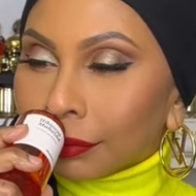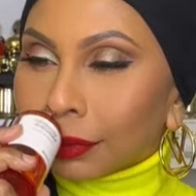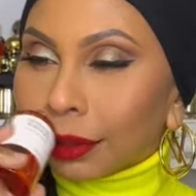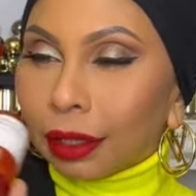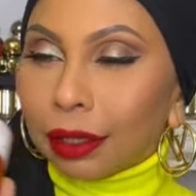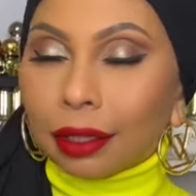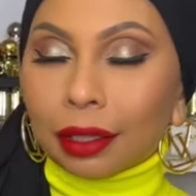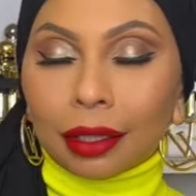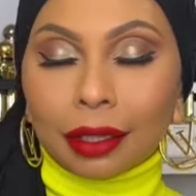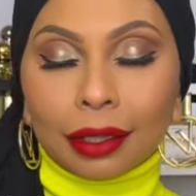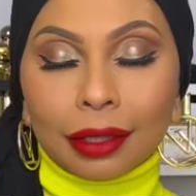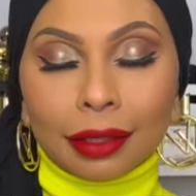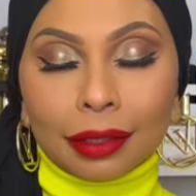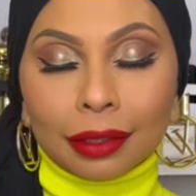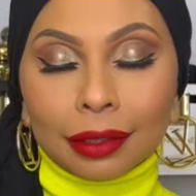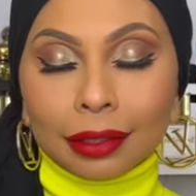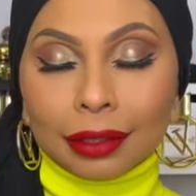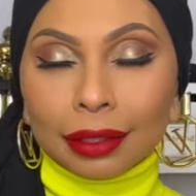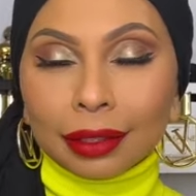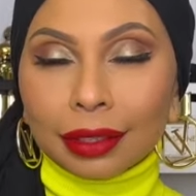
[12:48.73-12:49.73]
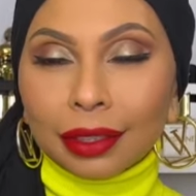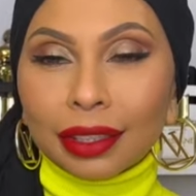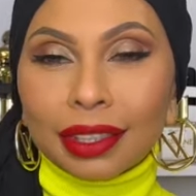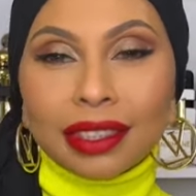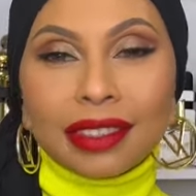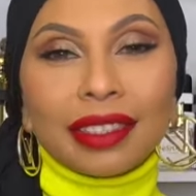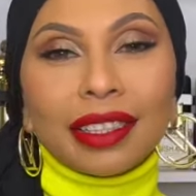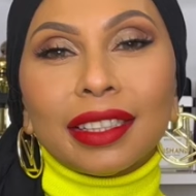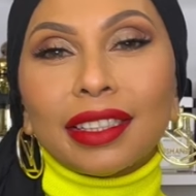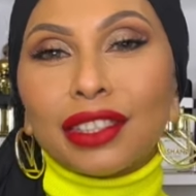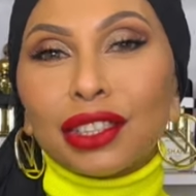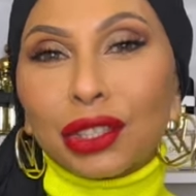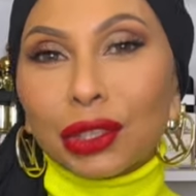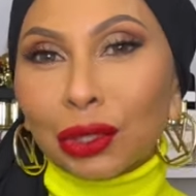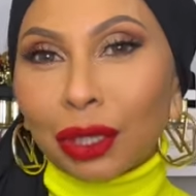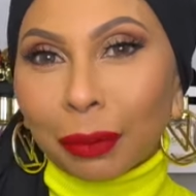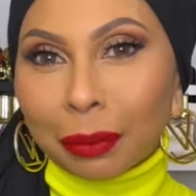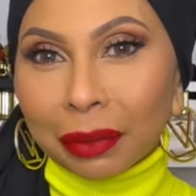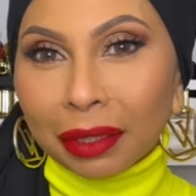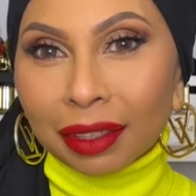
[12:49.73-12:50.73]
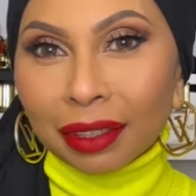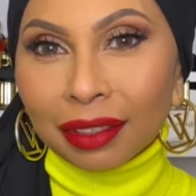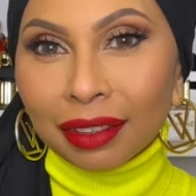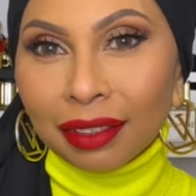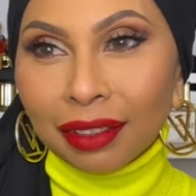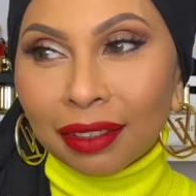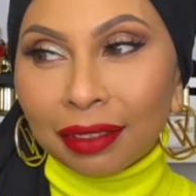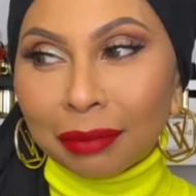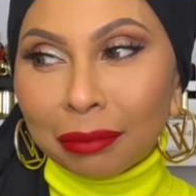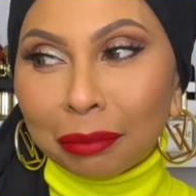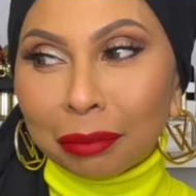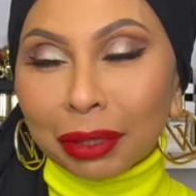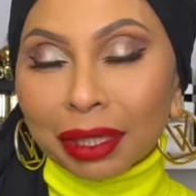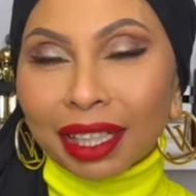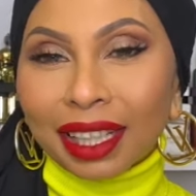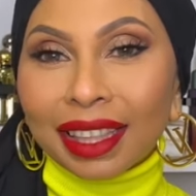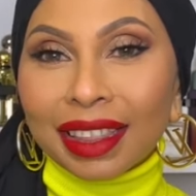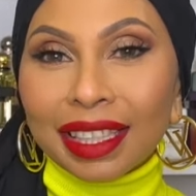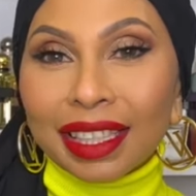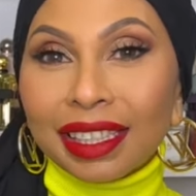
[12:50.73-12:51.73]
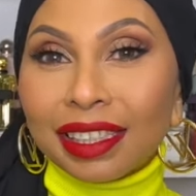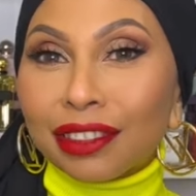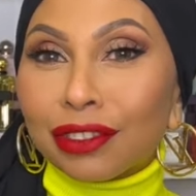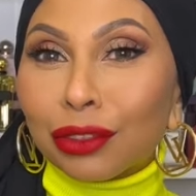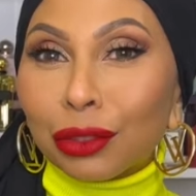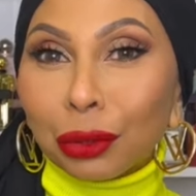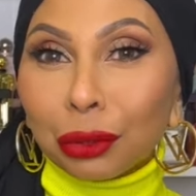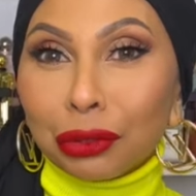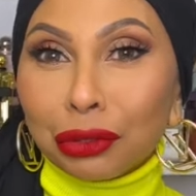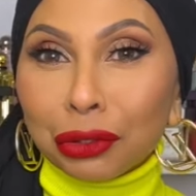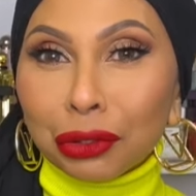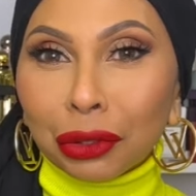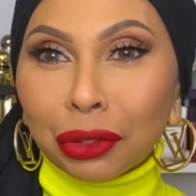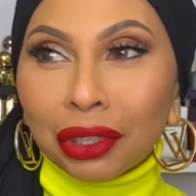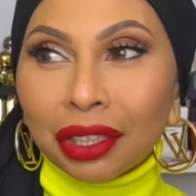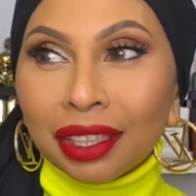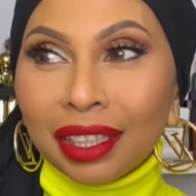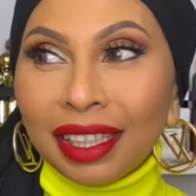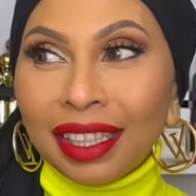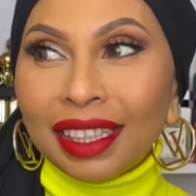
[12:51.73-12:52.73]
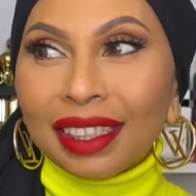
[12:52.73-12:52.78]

oh, you could say this is tropical, but I think it's so strong.